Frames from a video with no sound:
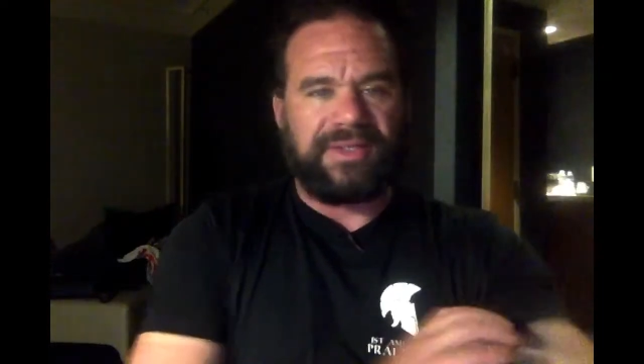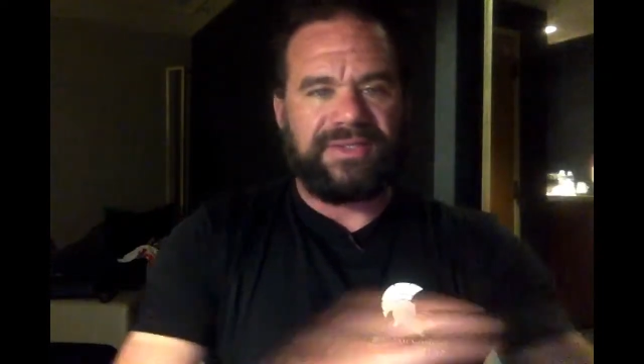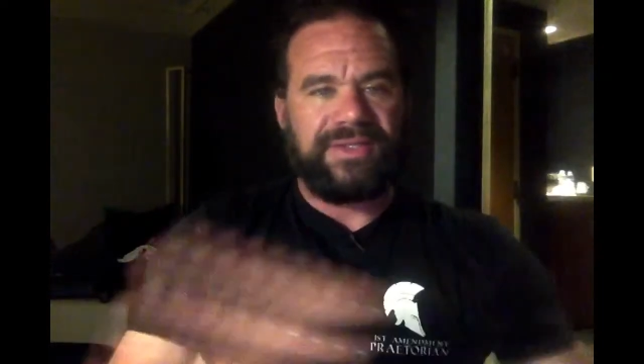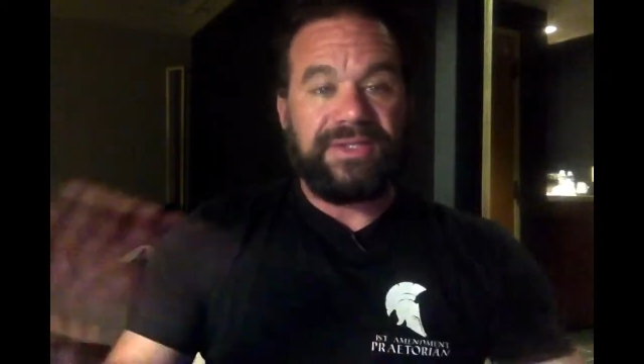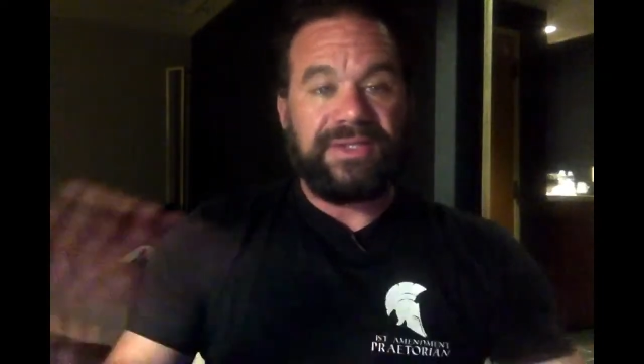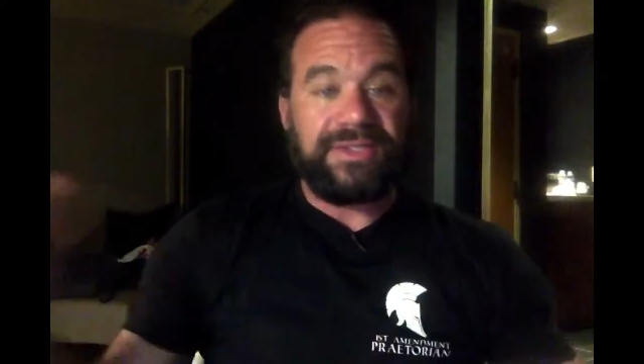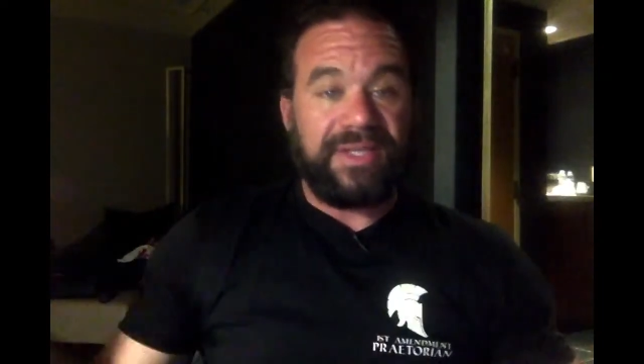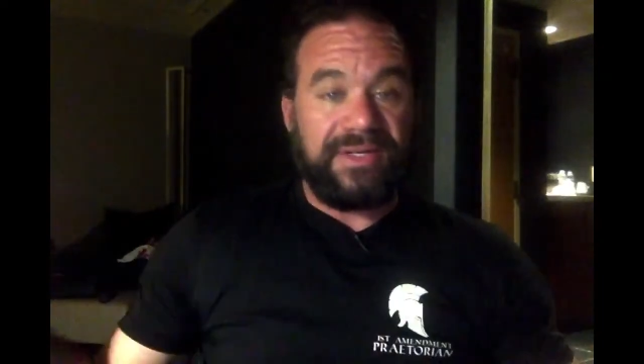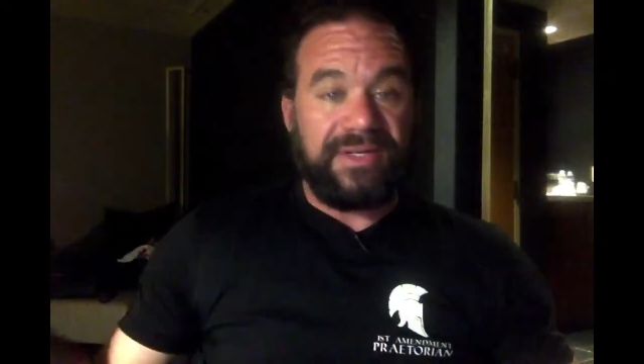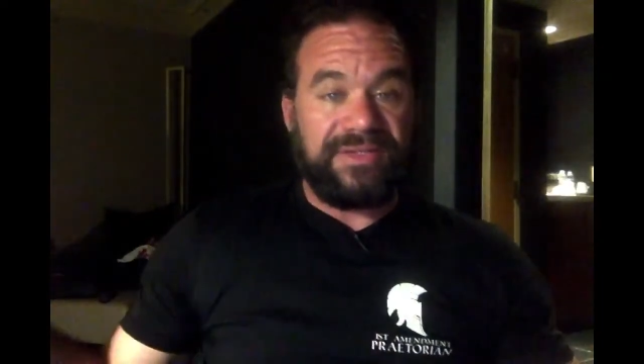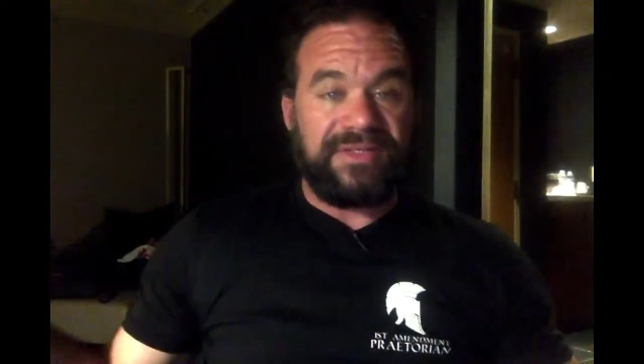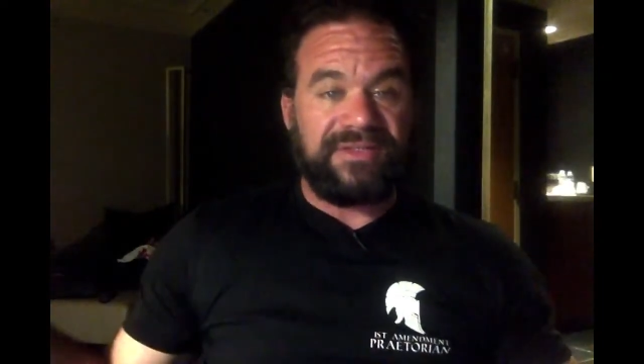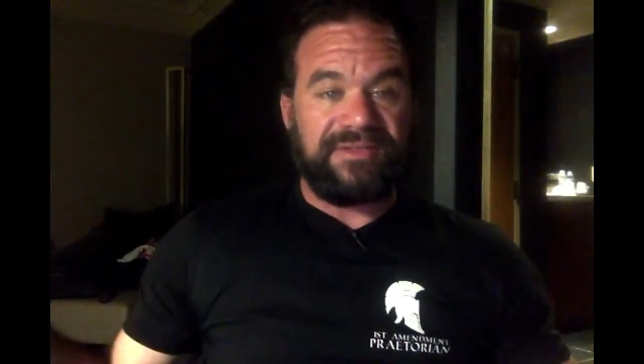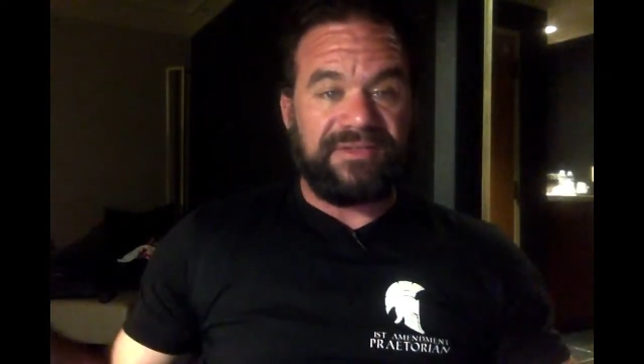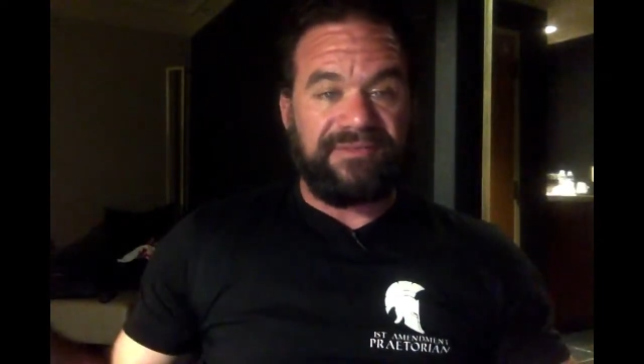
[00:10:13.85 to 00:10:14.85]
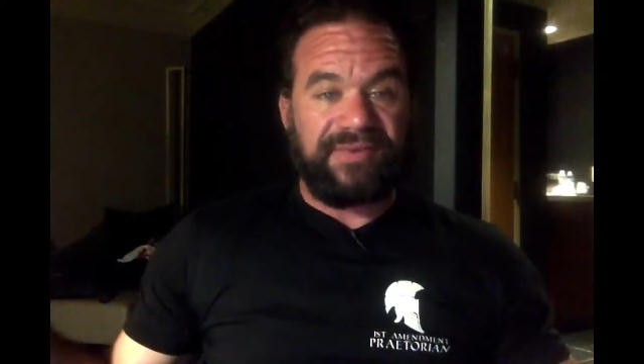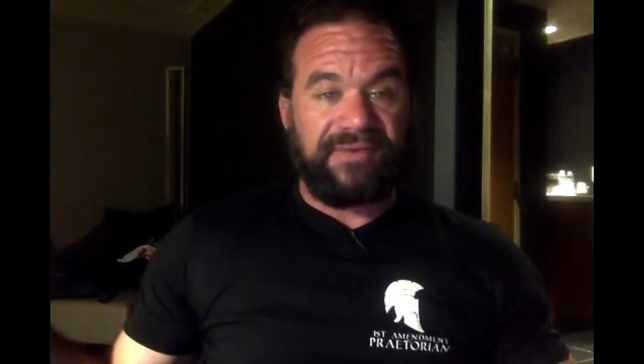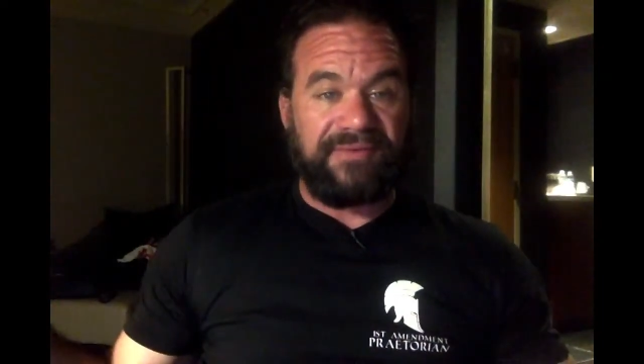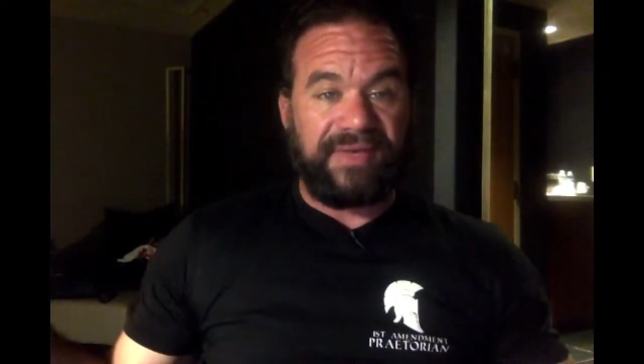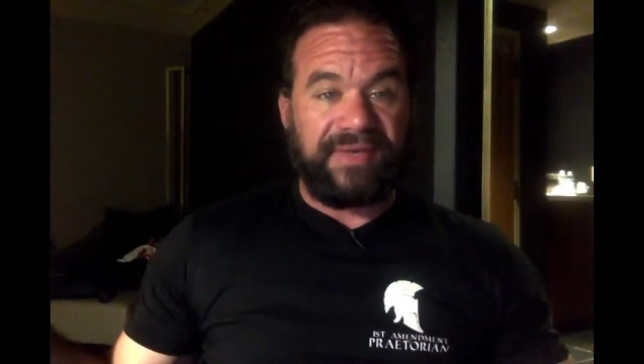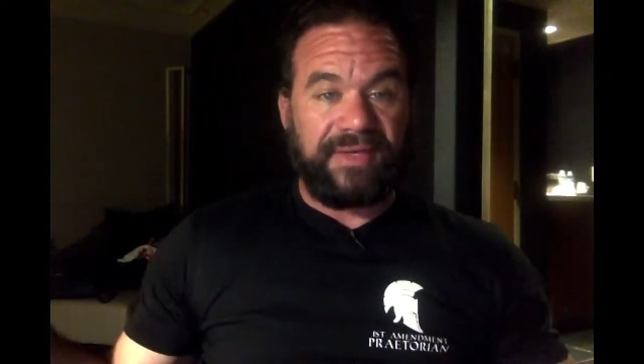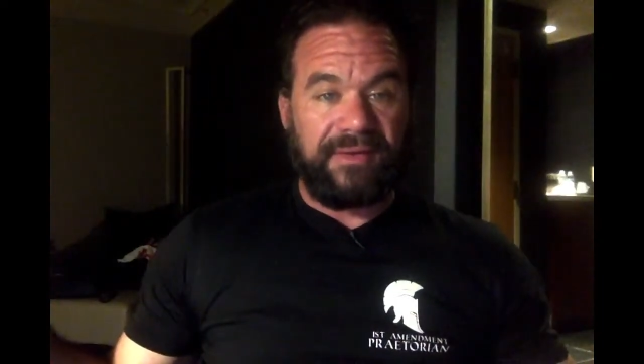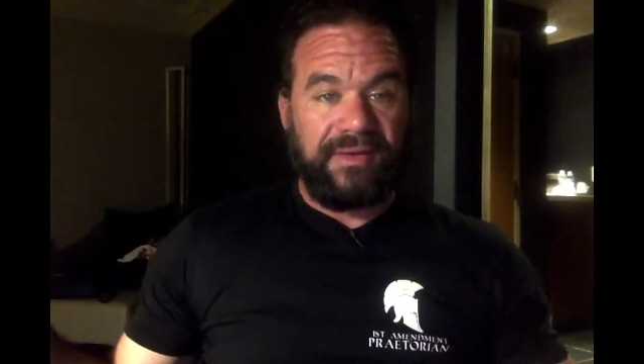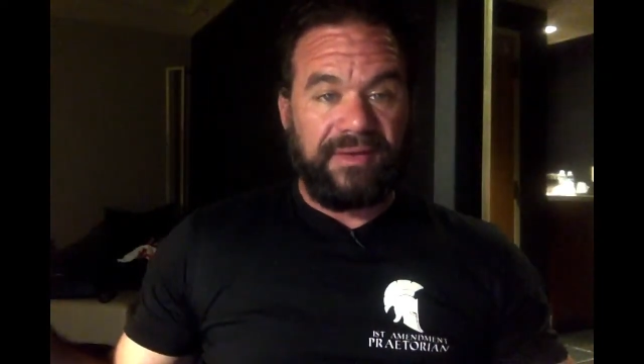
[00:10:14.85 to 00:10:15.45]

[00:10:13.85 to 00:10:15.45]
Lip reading: He just cares that it's a fair fight.